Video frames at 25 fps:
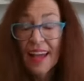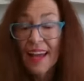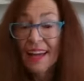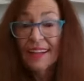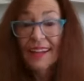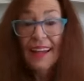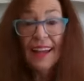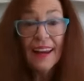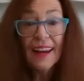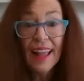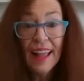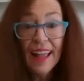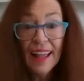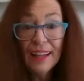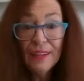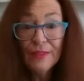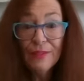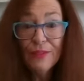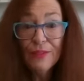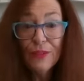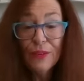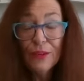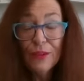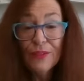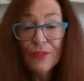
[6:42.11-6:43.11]
and get a
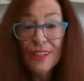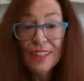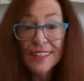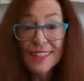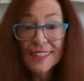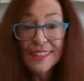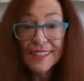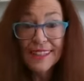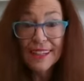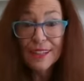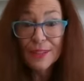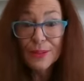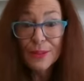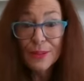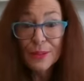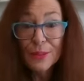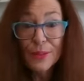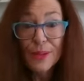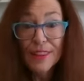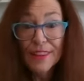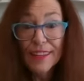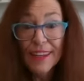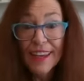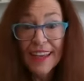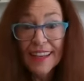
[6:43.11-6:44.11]
handful of incels
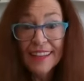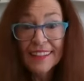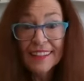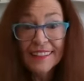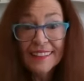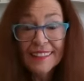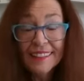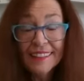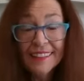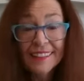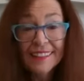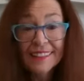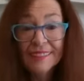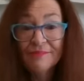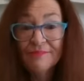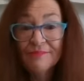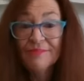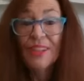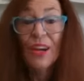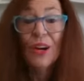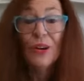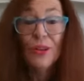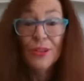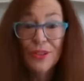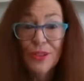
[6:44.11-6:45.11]
with guns
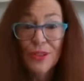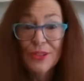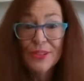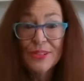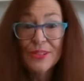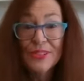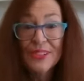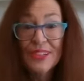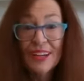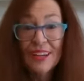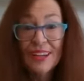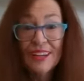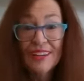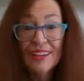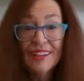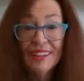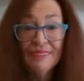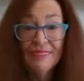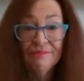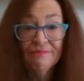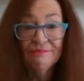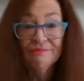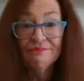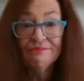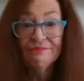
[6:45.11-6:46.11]
on your
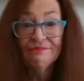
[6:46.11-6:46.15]
side.